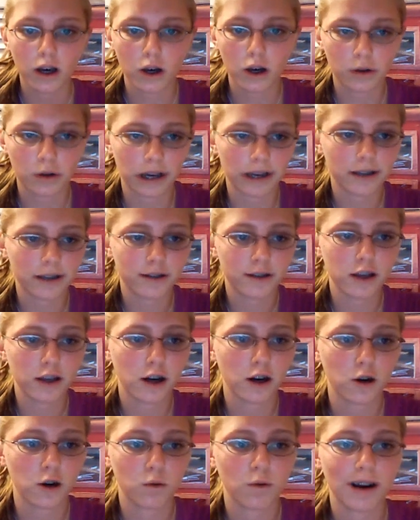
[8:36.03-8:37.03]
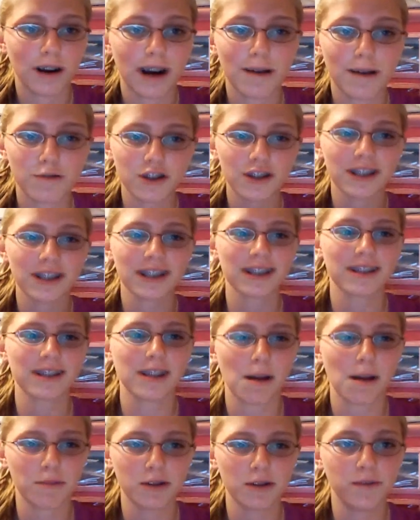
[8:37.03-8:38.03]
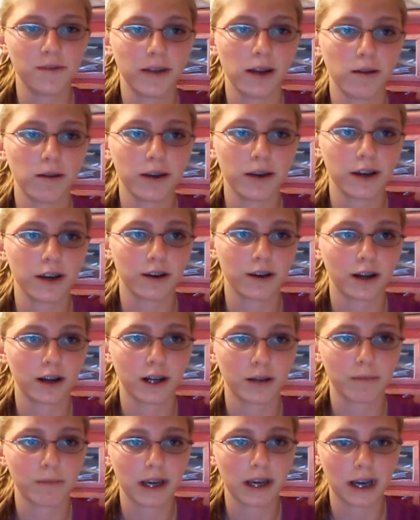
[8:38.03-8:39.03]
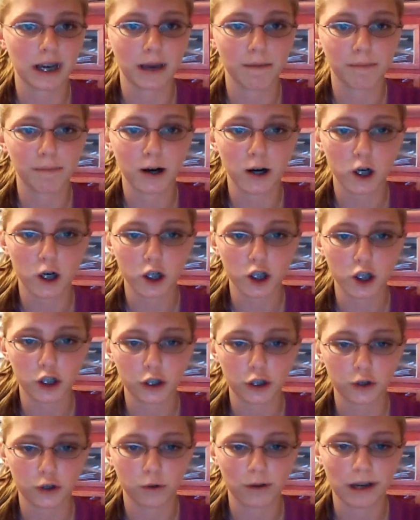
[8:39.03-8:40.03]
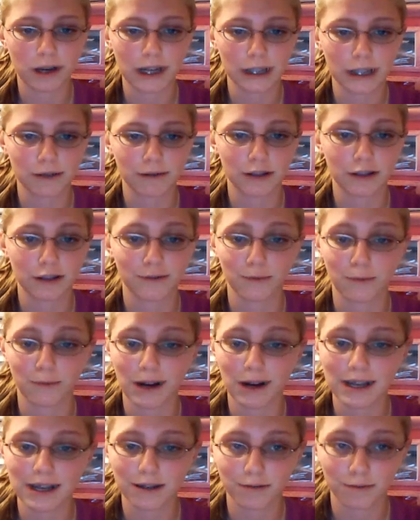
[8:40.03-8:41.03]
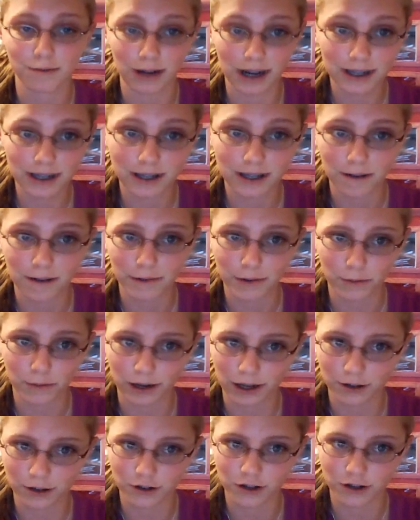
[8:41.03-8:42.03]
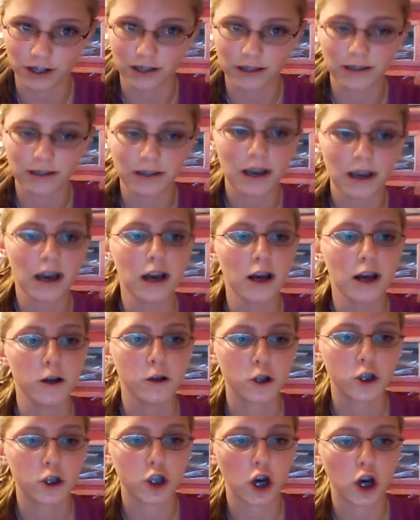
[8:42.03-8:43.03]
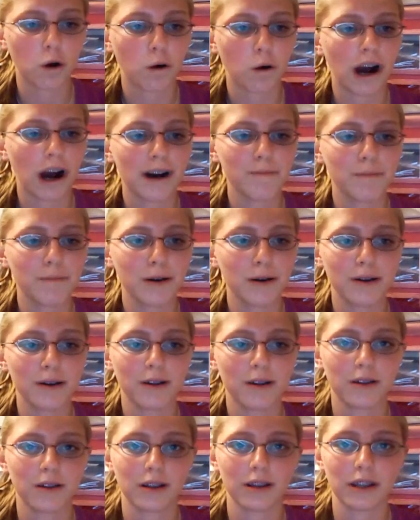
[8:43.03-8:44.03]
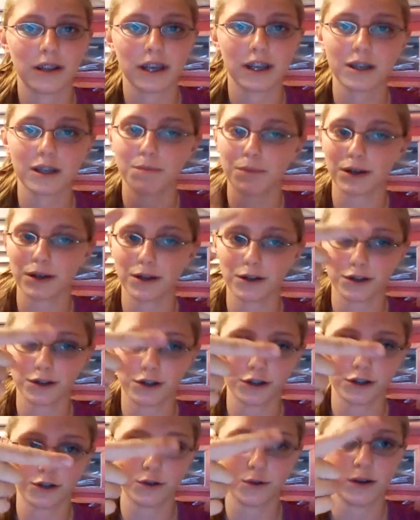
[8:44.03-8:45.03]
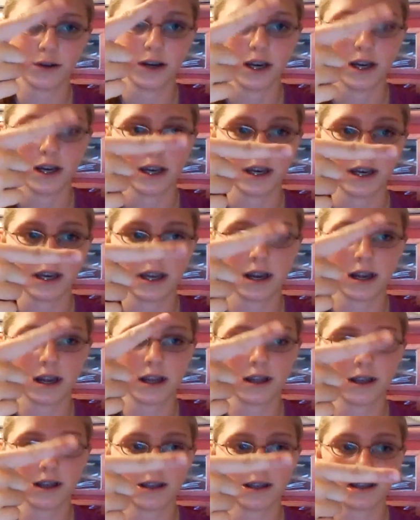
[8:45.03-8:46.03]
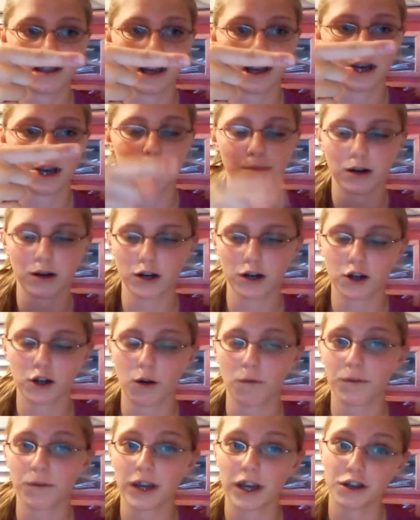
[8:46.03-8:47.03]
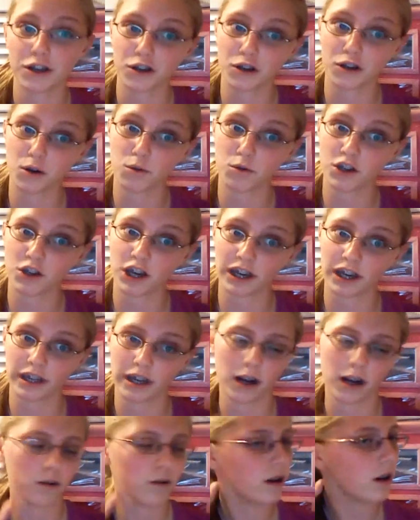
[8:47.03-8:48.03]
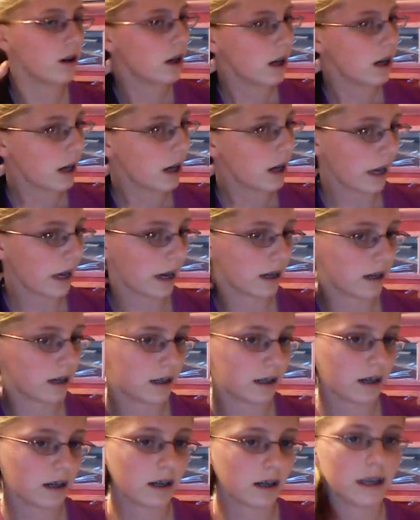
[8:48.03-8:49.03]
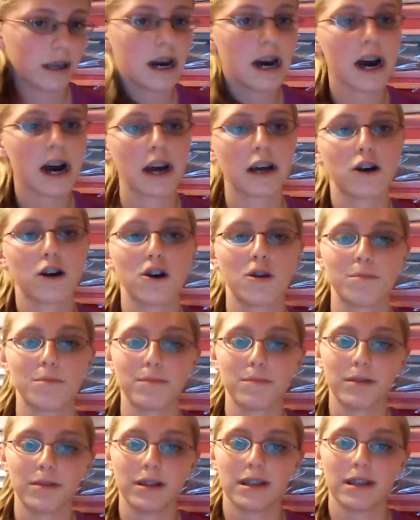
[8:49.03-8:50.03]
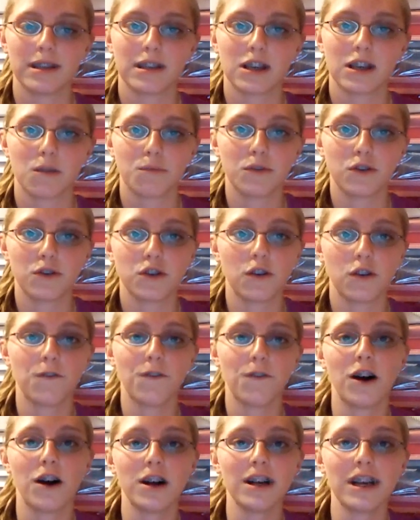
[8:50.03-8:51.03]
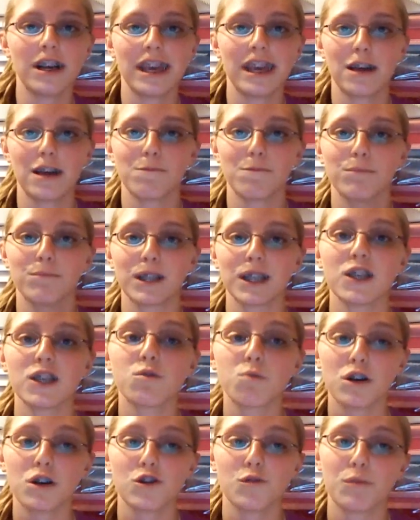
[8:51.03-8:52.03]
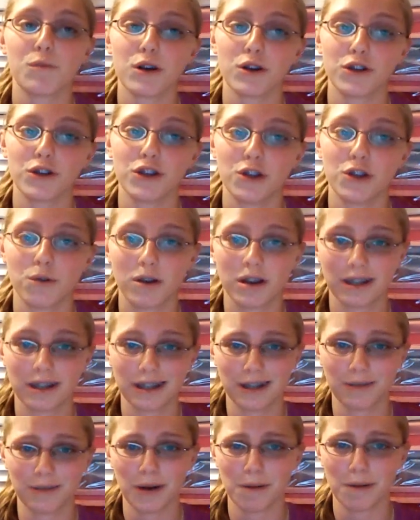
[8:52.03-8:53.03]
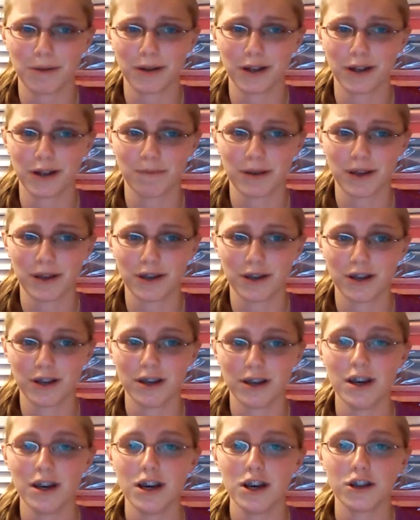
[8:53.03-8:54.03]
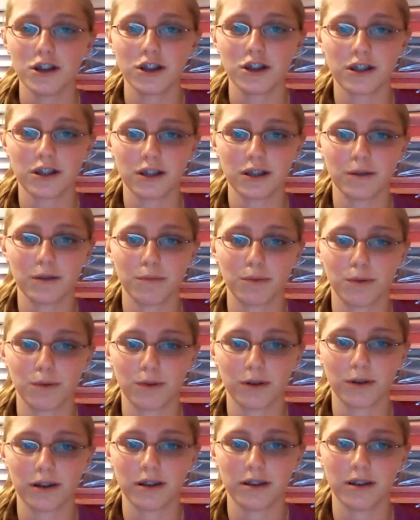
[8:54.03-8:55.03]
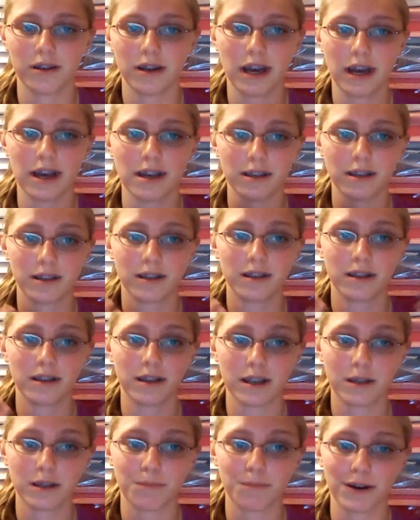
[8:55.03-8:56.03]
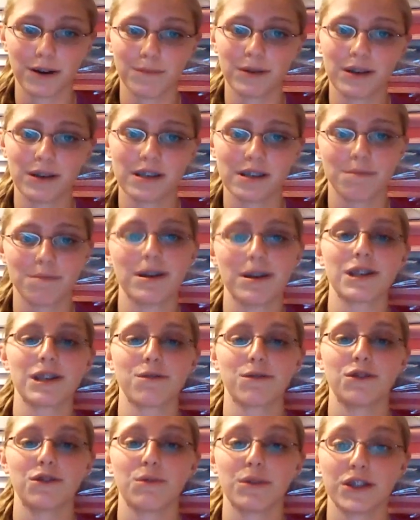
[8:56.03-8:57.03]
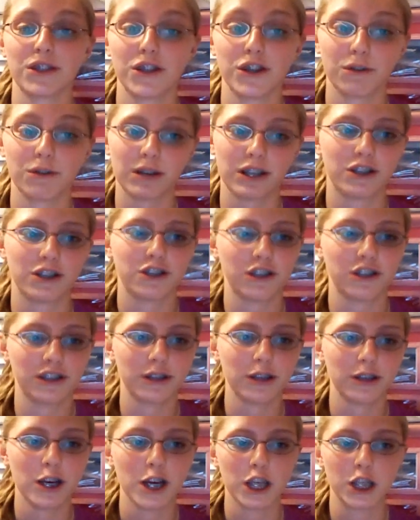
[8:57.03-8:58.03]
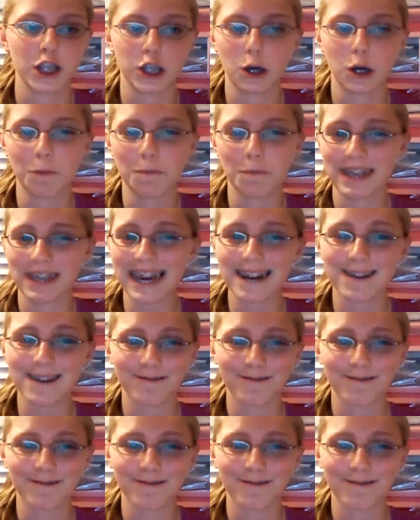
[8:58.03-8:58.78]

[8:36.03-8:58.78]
Okay, so I'm just going to stop this video here, and I'm going to make a part 2 answering the rest of the questions. So I'll put the link to part 2 in the sidebar. Don't forget to go check it out. And yeah, I hope this has helped you so far. And please watch part 2 because it's probably going to be just as important as this part because I'm answering the rest of your questions. So, yeah.